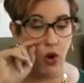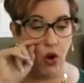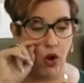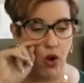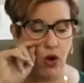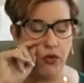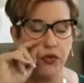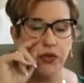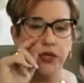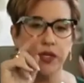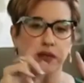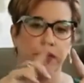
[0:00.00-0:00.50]

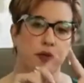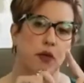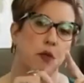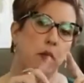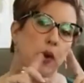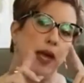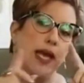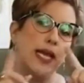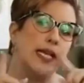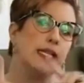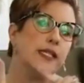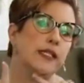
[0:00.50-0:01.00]
all the different
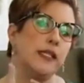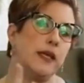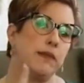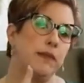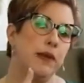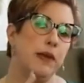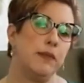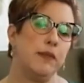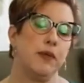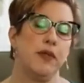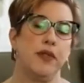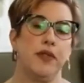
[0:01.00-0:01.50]
ways that
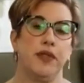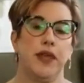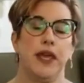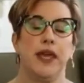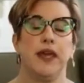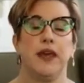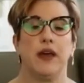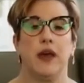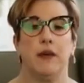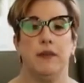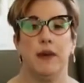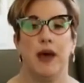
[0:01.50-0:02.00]
people
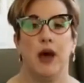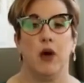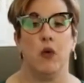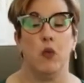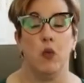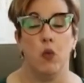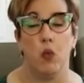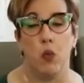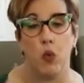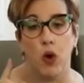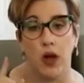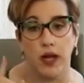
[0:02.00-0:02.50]
think about
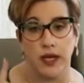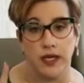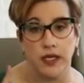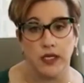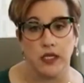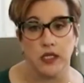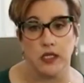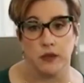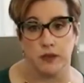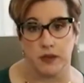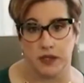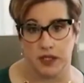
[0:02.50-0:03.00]
one
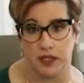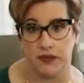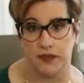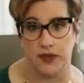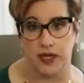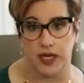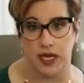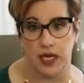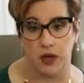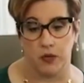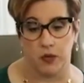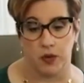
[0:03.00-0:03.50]
specific
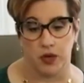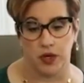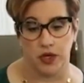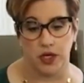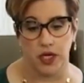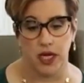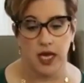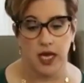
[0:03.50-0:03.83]
keyword.